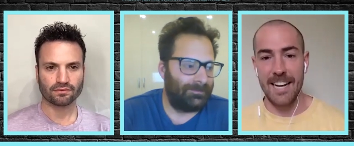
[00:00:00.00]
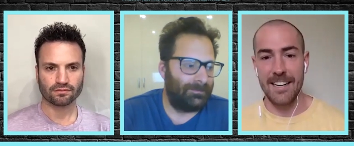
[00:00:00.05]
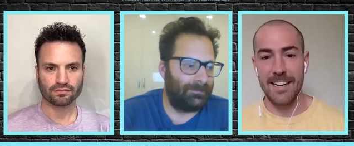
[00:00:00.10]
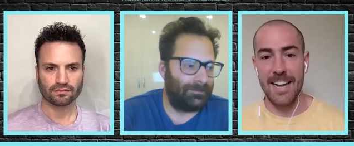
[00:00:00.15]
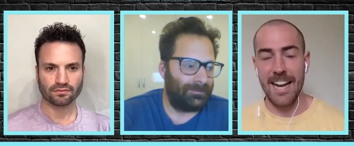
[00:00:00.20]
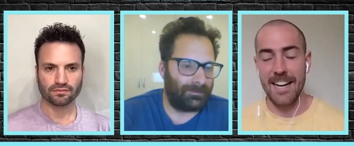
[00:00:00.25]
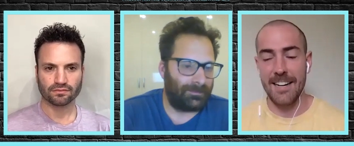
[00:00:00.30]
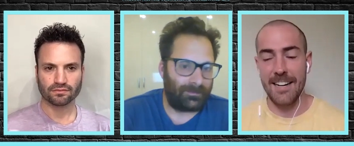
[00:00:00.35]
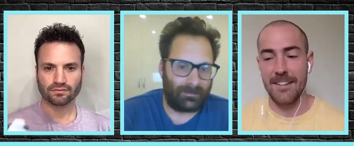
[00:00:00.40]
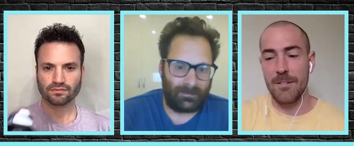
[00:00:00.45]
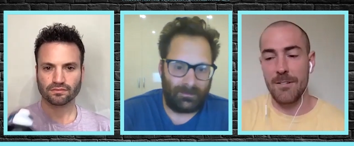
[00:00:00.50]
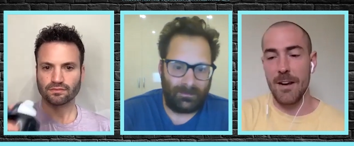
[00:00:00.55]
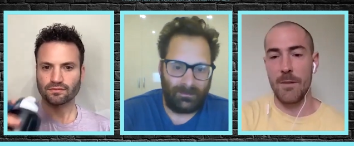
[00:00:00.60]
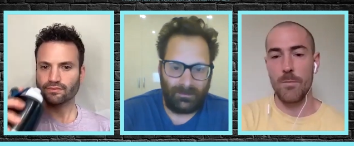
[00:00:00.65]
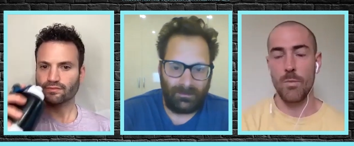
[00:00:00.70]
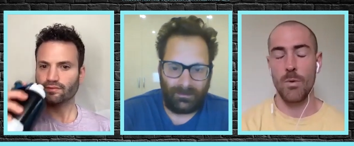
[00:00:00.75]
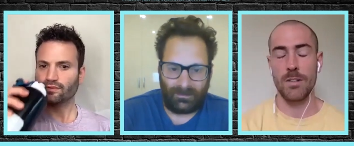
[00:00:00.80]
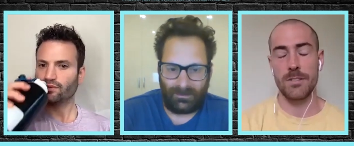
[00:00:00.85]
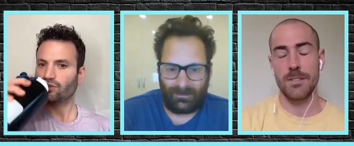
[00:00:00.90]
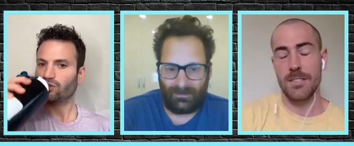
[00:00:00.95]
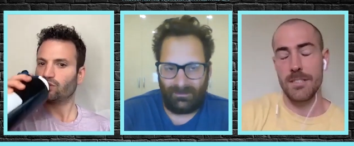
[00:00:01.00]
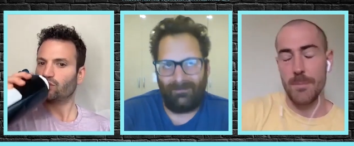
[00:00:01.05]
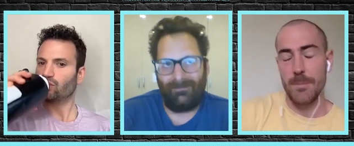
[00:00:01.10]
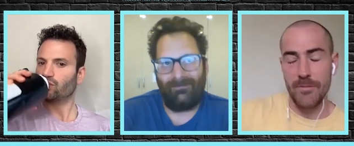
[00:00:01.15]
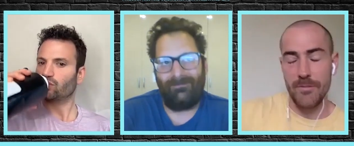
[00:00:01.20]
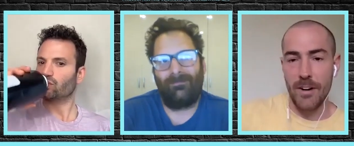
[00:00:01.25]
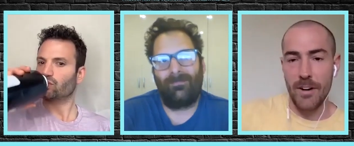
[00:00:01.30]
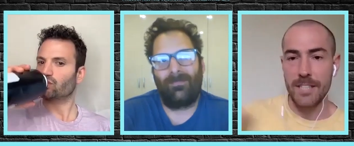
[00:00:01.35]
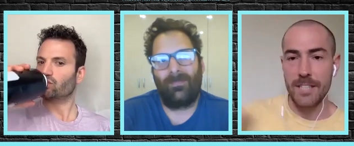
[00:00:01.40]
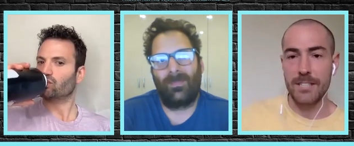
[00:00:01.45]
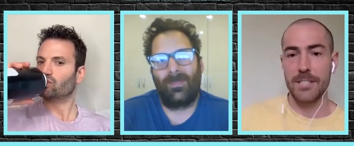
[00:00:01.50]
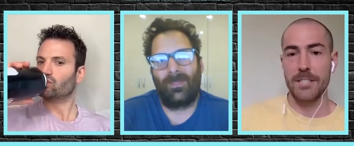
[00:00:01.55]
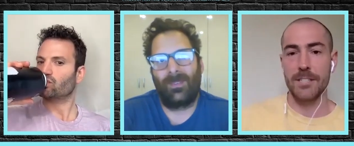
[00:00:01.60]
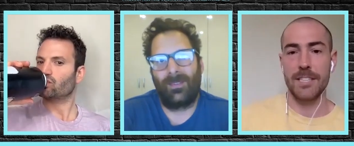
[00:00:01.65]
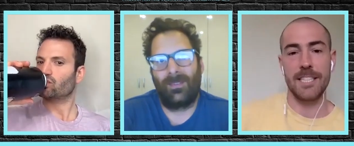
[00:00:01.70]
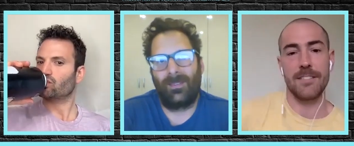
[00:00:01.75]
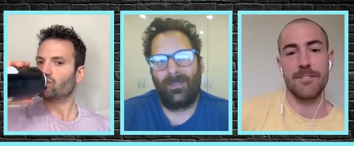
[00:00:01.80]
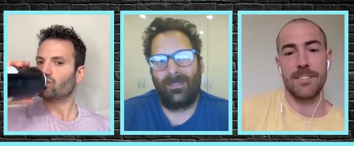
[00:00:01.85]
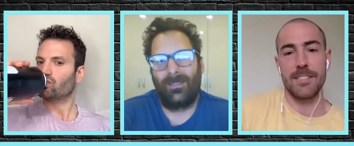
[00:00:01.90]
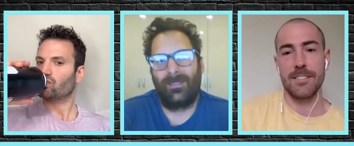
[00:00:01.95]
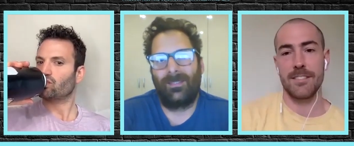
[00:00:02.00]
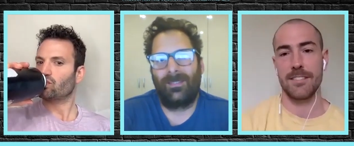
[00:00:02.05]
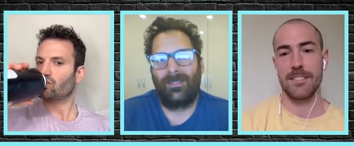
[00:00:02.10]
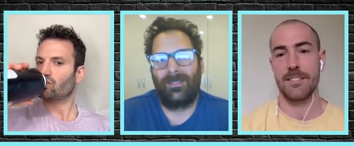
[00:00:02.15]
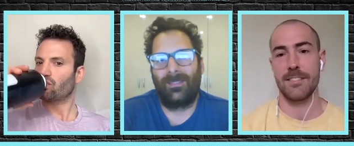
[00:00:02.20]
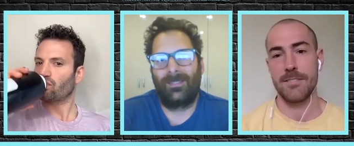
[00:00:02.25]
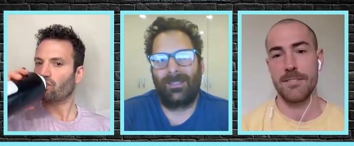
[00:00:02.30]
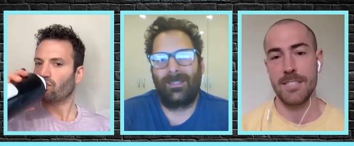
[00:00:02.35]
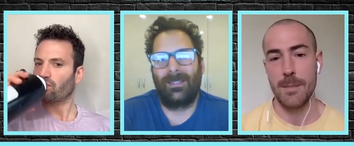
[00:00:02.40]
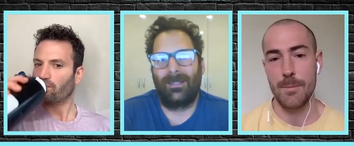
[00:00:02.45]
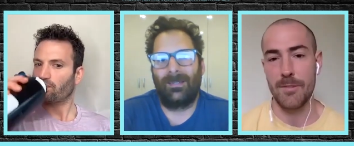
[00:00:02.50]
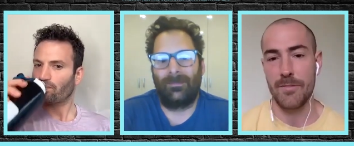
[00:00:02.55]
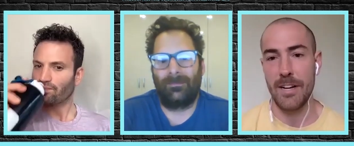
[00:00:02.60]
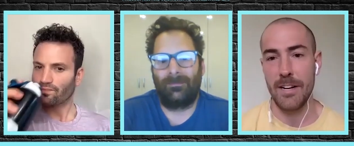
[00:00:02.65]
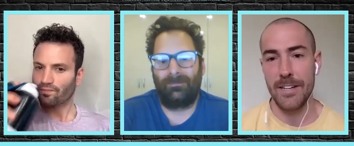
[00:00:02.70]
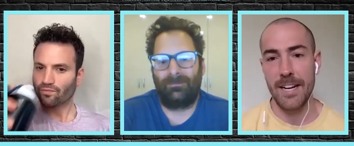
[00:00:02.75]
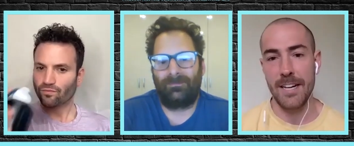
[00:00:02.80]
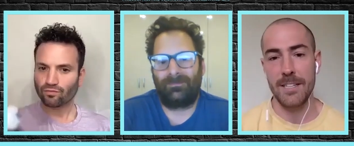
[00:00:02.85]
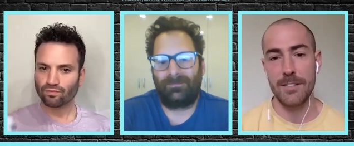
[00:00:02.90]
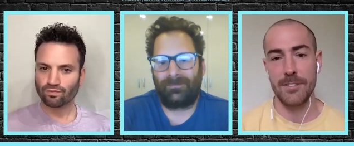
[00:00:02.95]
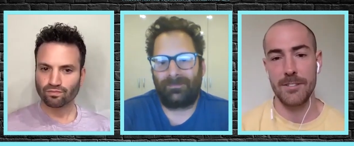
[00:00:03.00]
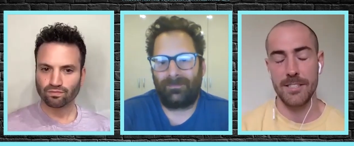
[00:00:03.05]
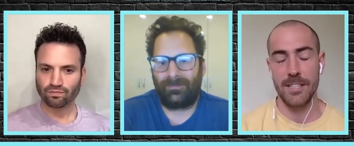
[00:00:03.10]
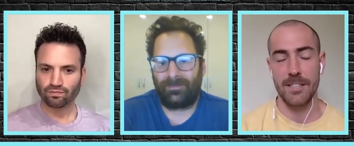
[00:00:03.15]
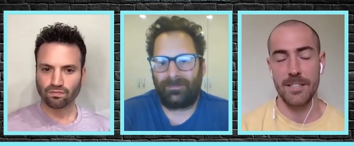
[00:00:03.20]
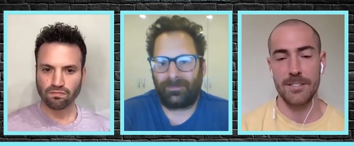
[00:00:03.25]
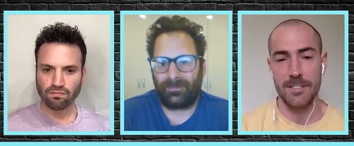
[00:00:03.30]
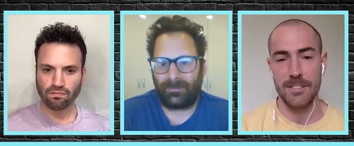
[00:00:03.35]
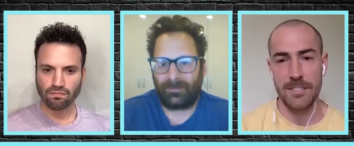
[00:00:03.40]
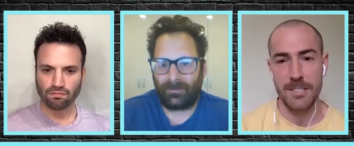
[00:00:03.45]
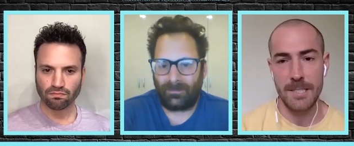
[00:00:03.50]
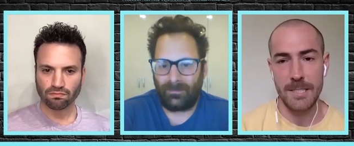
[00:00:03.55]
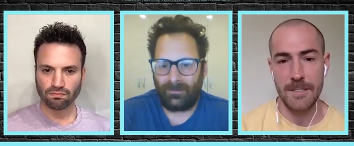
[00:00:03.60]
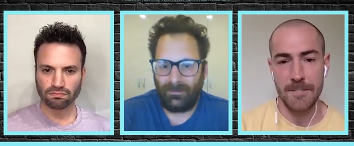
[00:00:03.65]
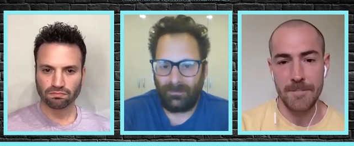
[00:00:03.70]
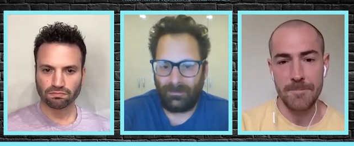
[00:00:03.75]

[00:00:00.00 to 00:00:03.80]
Speaker 1: And and and what some advice you could give to some of our younger adults?